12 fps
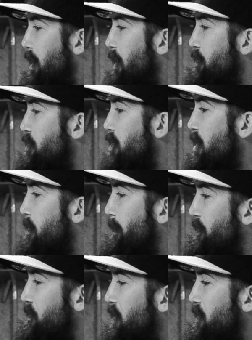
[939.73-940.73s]
it's talking
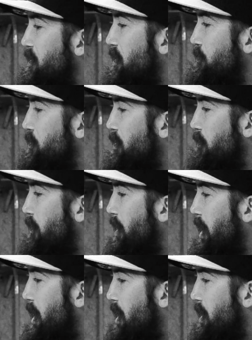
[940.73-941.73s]
about sensitive silver
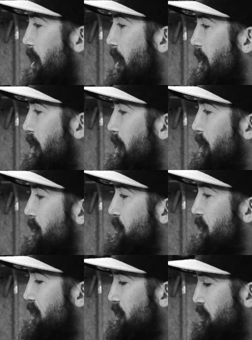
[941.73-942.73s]
halide,
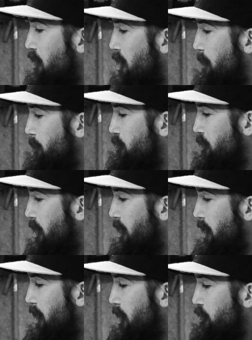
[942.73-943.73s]
sensitometry,
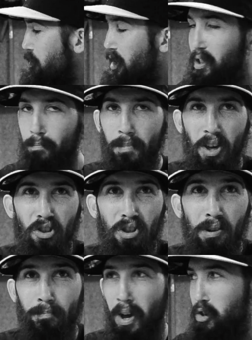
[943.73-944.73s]

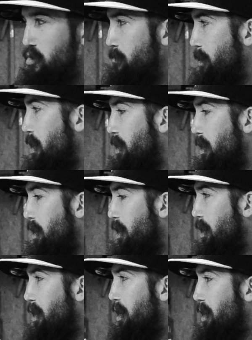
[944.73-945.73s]
transmission measurement,
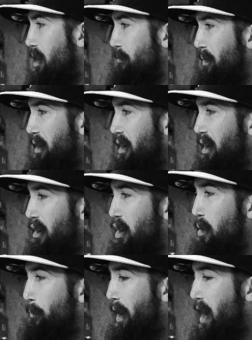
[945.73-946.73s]

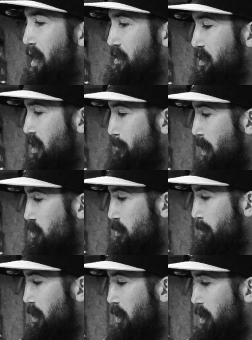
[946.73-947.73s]
opacity
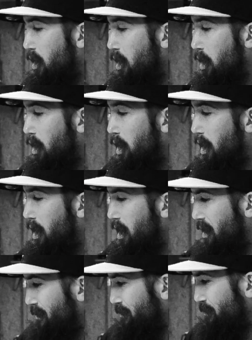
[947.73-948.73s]
measurement.
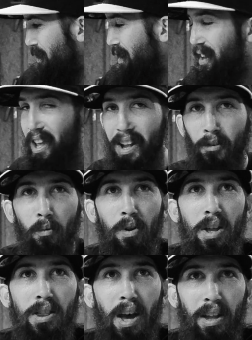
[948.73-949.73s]
I can't even
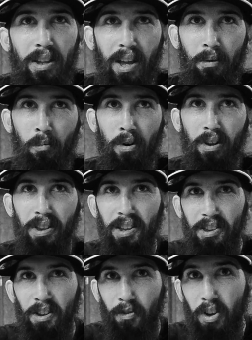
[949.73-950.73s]
read that damn word.
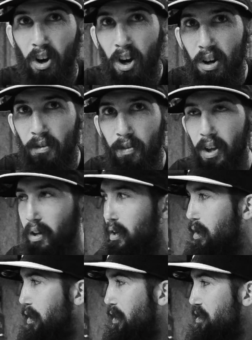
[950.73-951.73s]
This is photography.
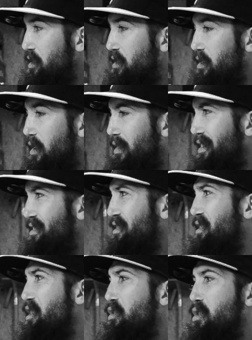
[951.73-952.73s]
This
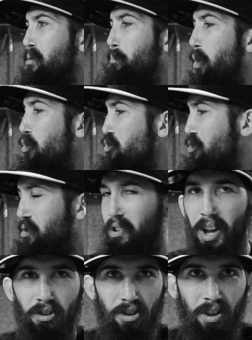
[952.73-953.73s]
is the exposure
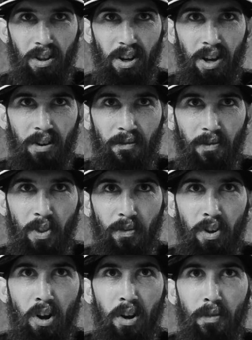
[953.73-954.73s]
section of the
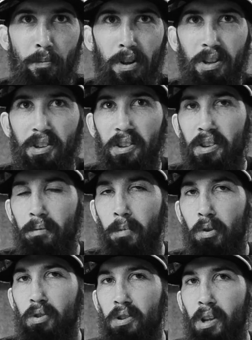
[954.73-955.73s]
photography book. This is the
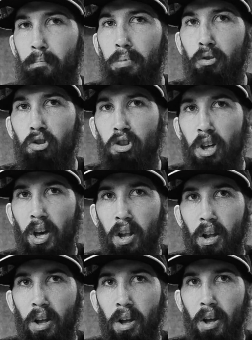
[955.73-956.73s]
most simple
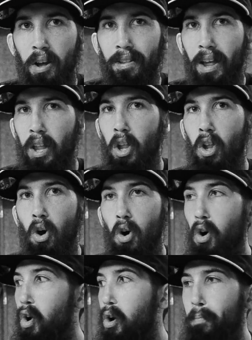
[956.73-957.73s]
shit that
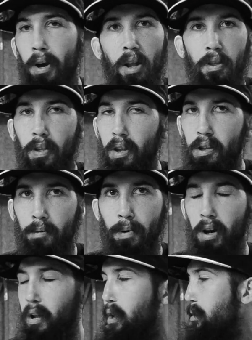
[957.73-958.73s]
nobody thinks
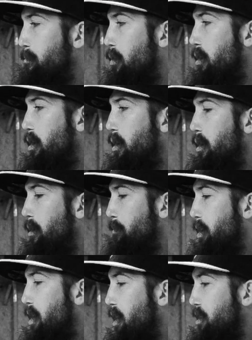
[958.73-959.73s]
about anymore,
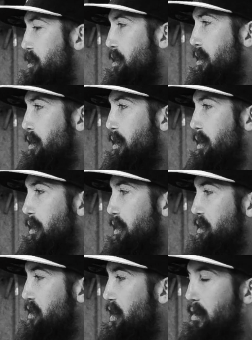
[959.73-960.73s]
because
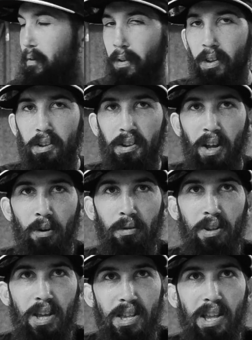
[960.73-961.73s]
this is how
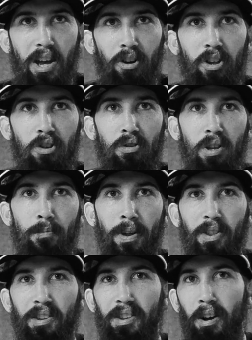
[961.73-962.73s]
detailed it used to be.
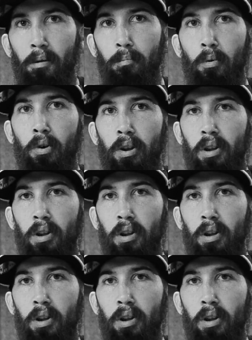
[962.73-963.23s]
This is how important